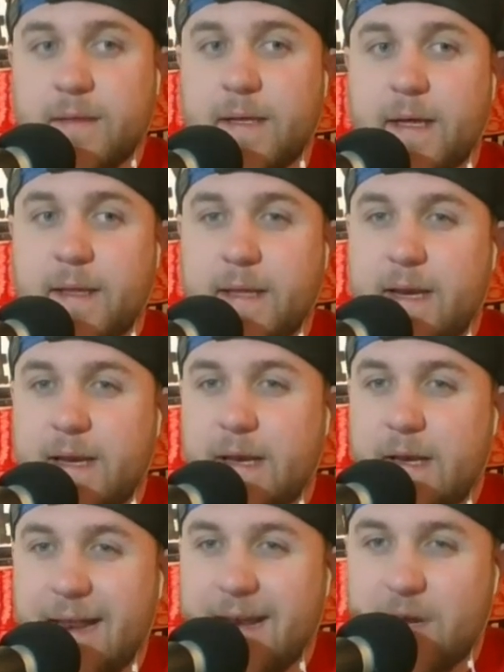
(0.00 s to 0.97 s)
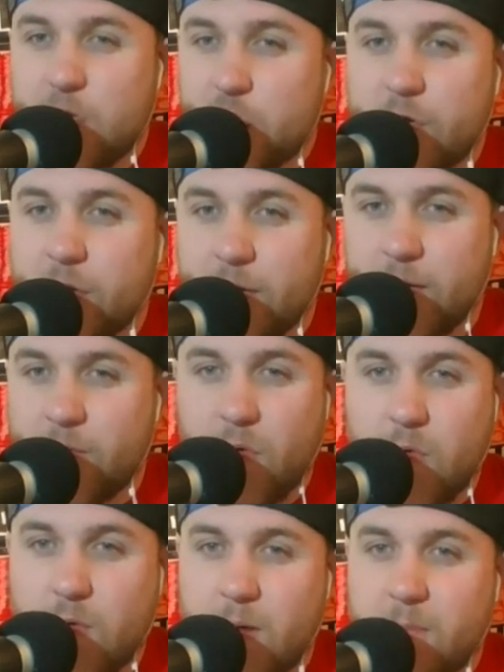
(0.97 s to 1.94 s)
Yeah, they didn't include her in the Royal
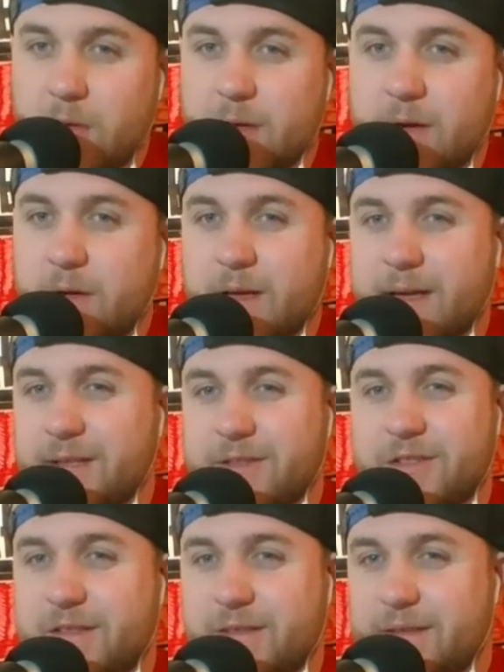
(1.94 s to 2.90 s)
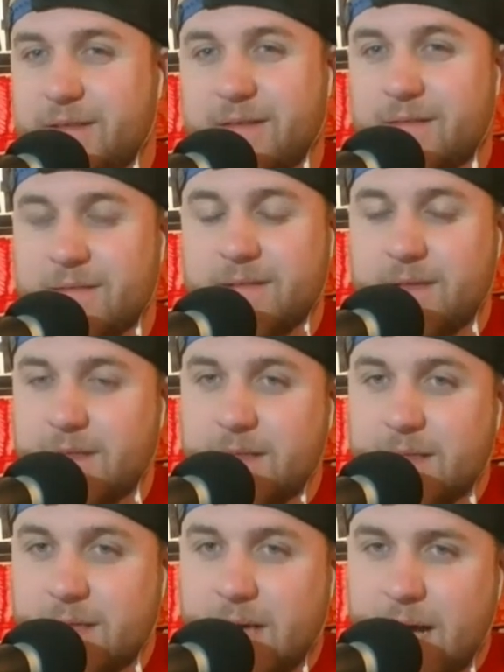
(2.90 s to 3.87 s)
Rumble at all. Like, it's
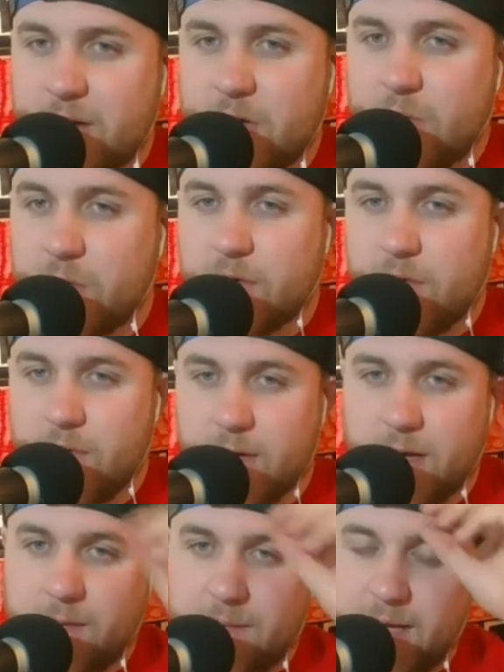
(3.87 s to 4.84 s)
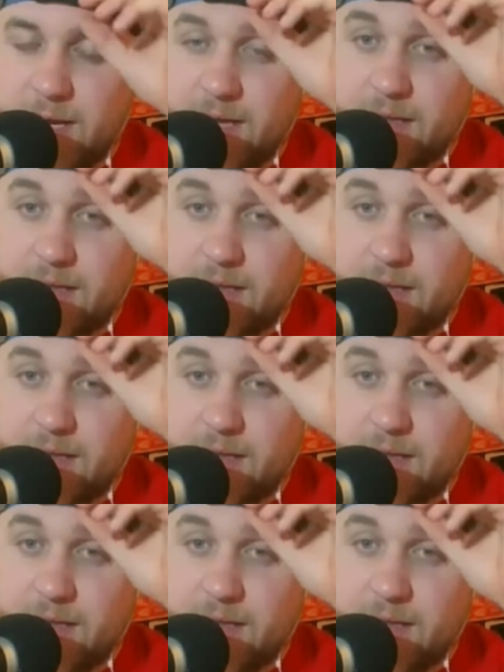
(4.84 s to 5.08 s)
I don't know what's going on, man. It